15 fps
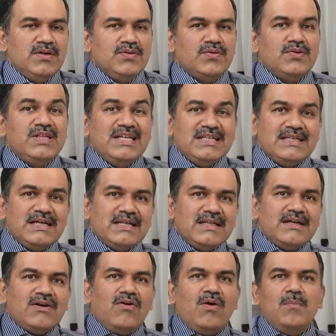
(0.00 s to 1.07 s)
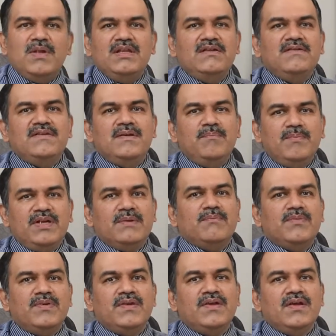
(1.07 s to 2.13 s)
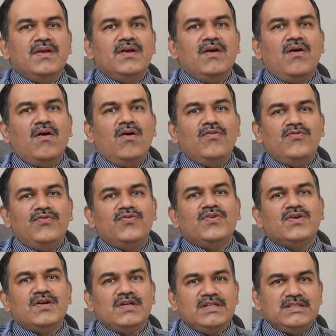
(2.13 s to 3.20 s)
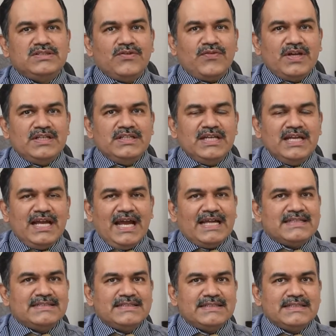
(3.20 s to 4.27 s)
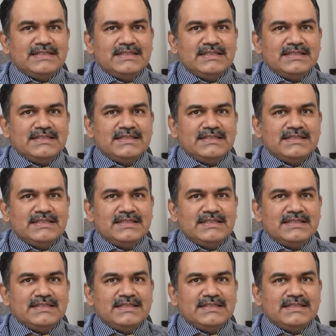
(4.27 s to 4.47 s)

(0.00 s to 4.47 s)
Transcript: So these are the common symptoms of esophageal cancer.